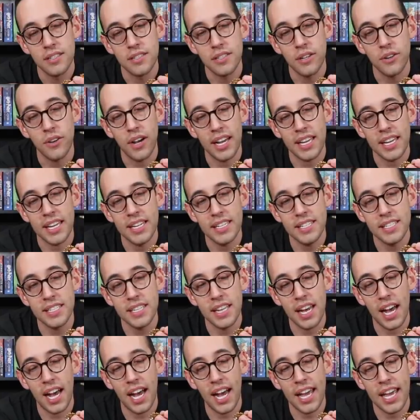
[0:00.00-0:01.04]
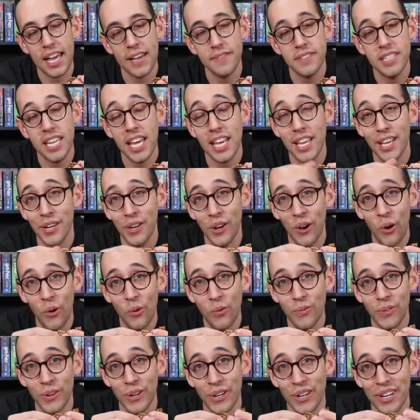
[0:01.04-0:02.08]
So I guess I have taken
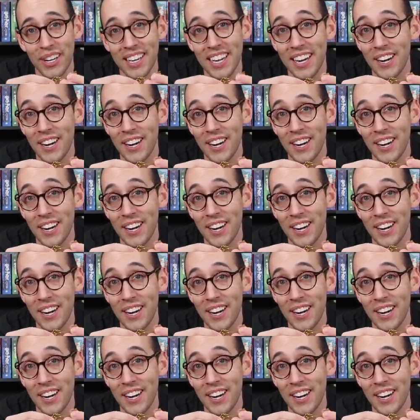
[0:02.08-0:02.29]
over